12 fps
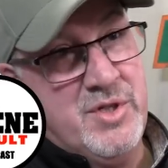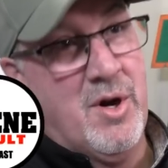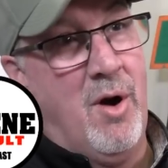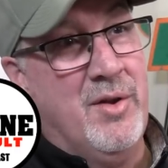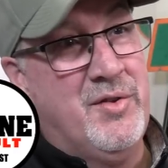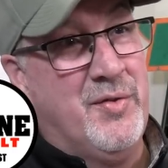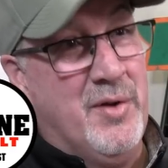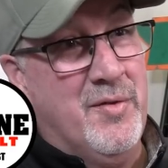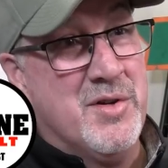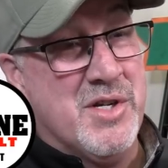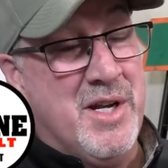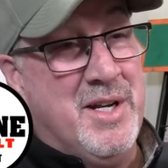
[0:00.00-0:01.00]
Charlottesville,
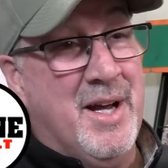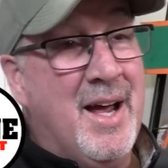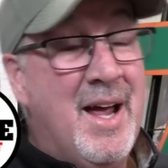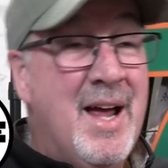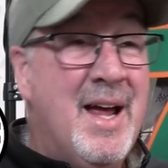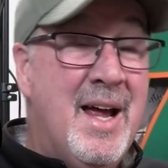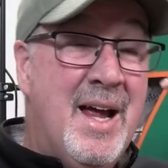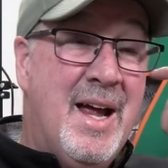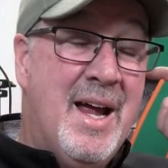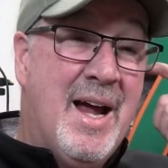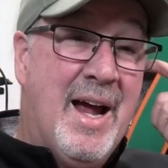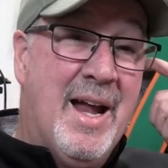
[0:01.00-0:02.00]
Virginia,
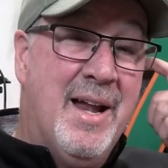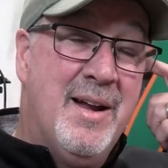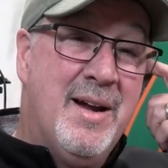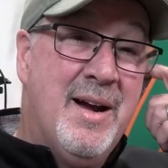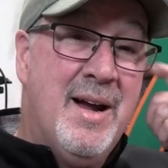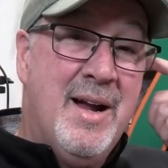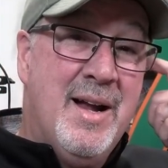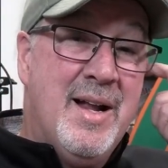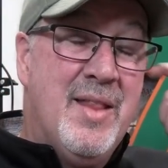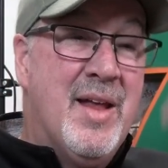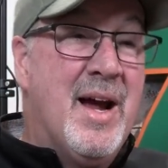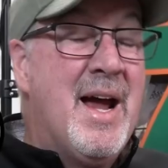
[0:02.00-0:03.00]
and
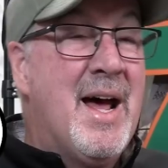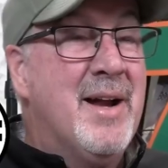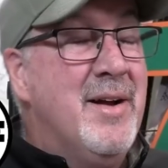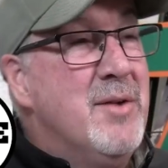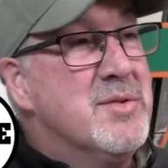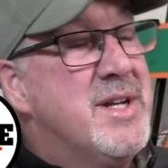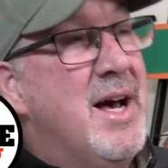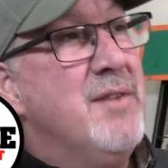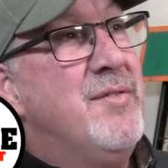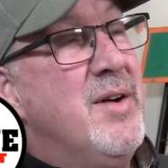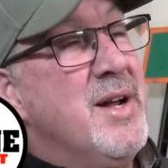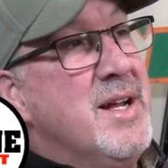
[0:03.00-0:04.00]
they had a. It was kind
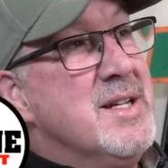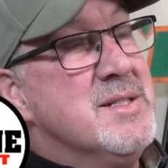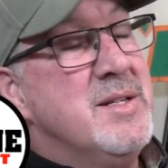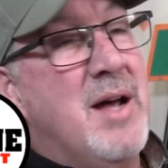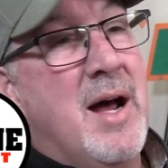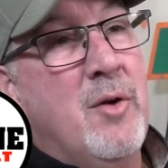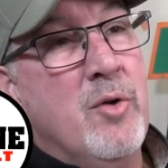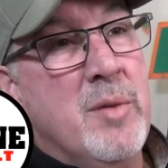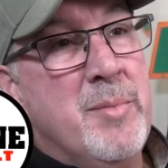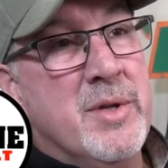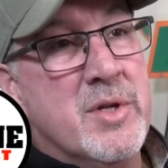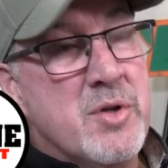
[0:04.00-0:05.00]
of funny because I grew
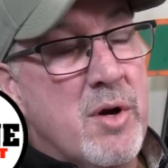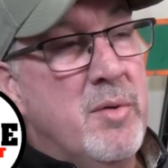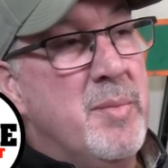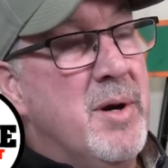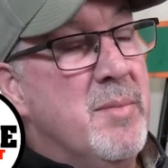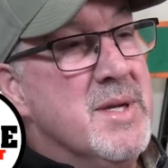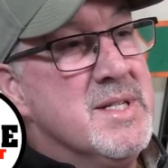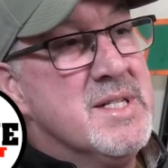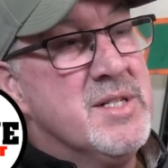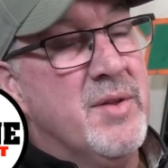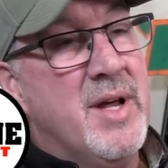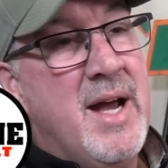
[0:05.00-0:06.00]
up in the truck repair
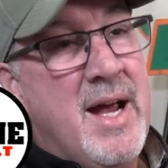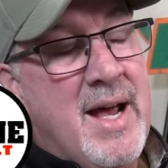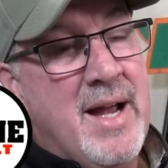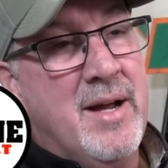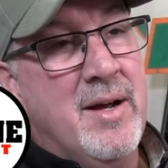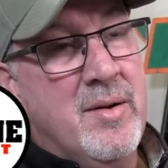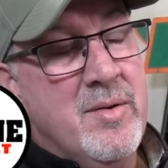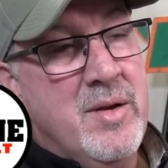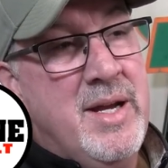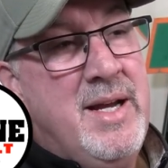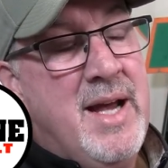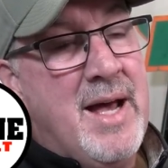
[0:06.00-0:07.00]
business, so they had a.
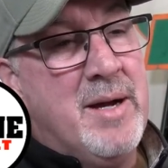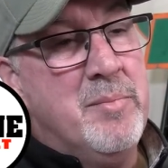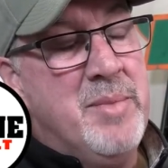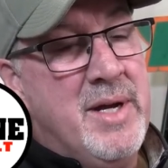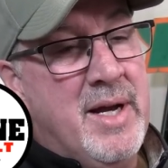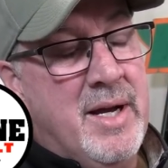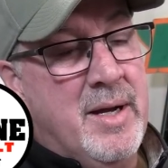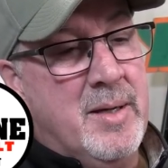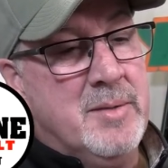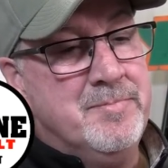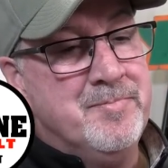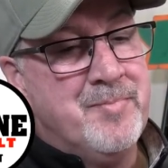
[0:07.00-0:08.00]
He had a big
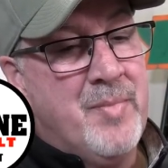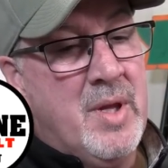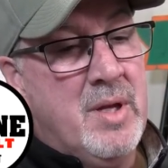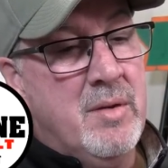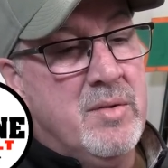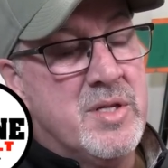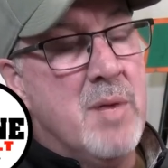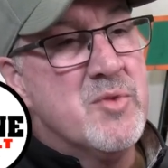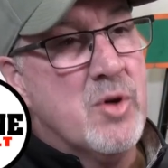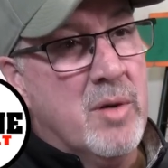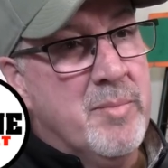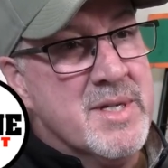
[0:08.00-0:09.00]
um, dump
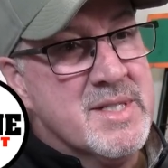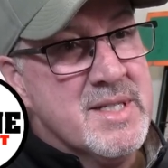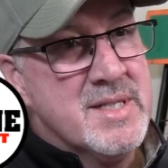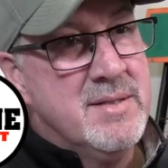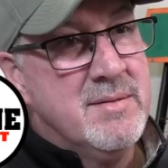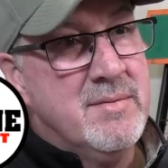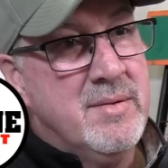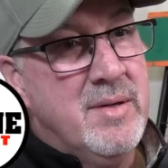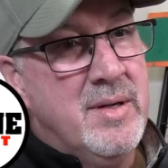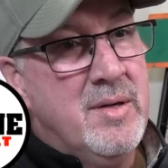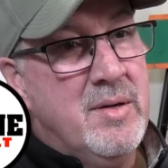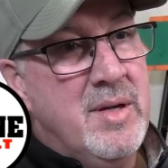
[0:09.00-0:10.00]
truck business,
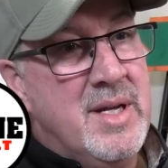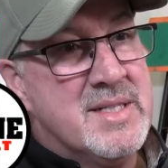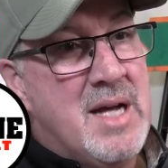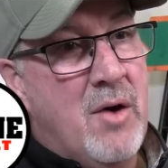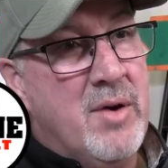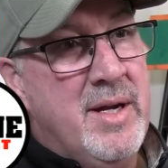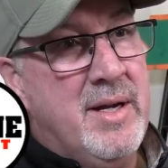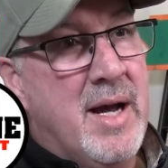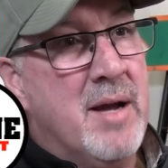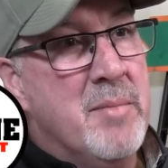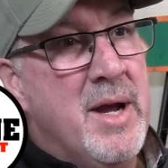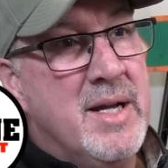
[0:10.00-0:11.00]
is how he
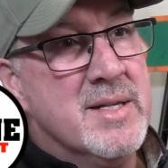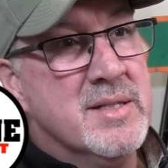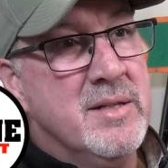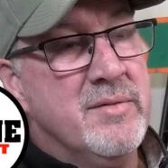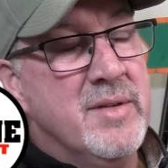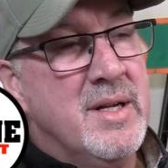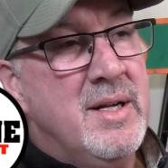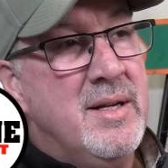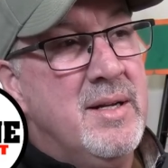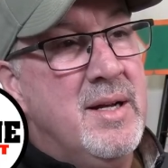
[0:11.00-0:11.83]
kind of made his living,